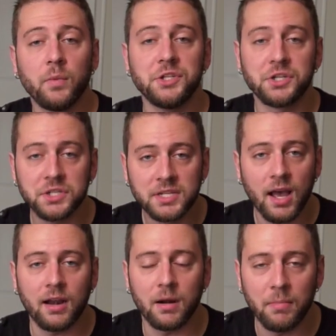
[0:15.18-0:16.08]
we just
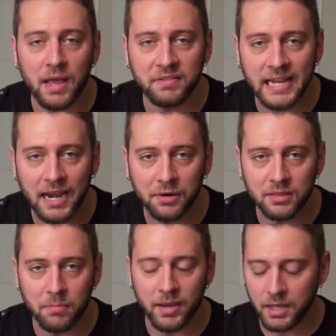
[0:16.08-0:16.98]
got our Mavic Air
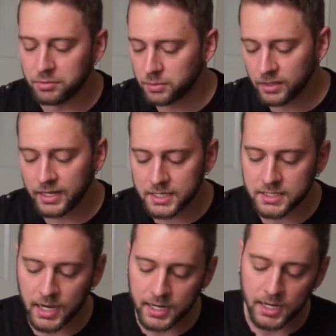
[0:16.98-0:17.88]
in the mail. We're really
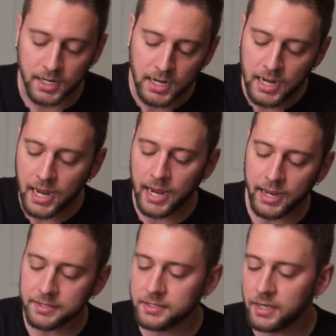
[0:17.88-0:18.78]
excited.
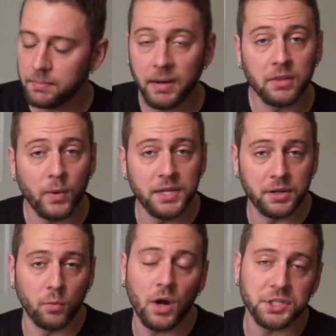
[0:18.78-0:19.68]
And by the way, you
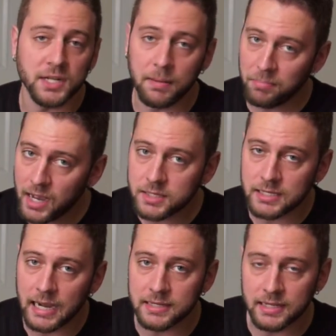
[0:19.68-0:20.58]
can watch an
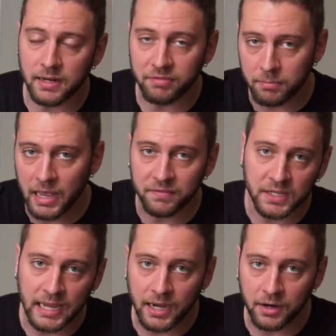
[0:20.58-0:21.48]
unboxing I did of the
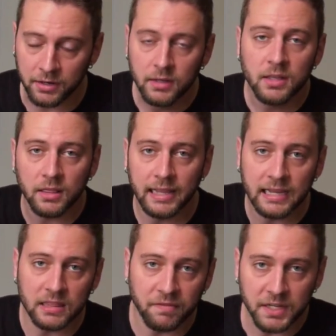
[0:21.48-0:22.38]
Mavic Air,
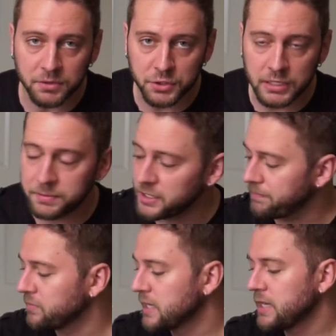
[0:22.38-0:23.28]
link in the video description.